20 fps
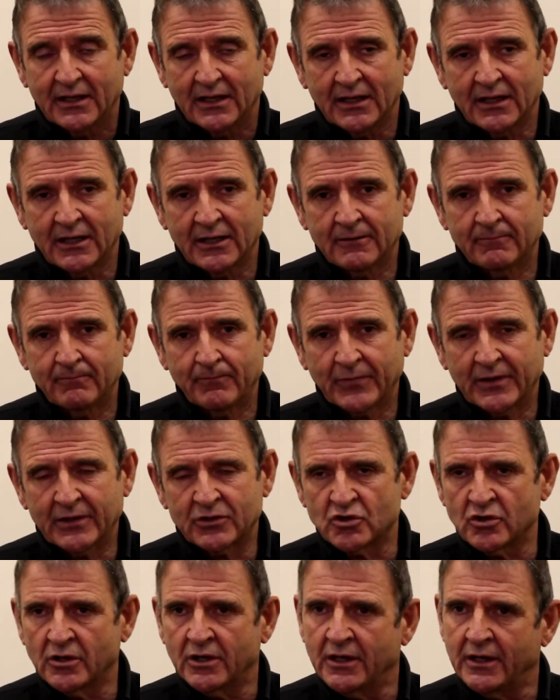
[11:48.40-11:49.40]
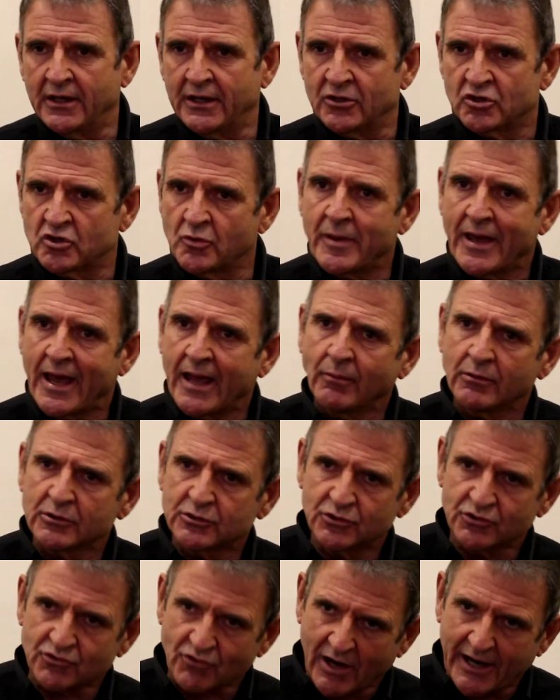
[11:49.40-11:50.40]
To be able
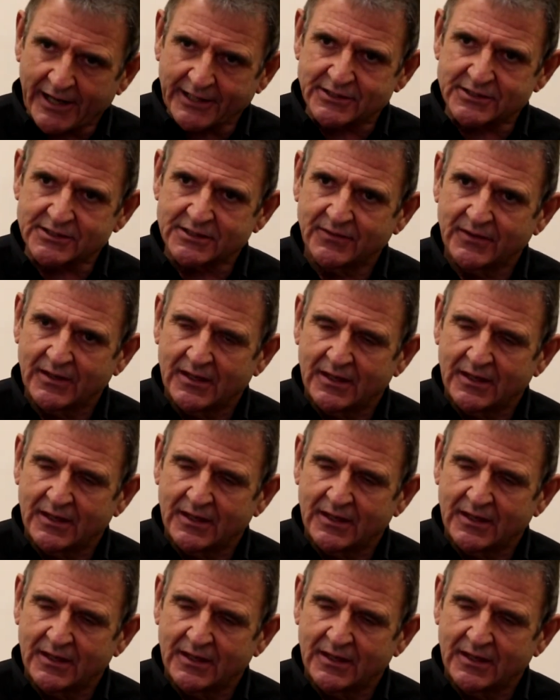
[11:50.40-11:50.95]
to write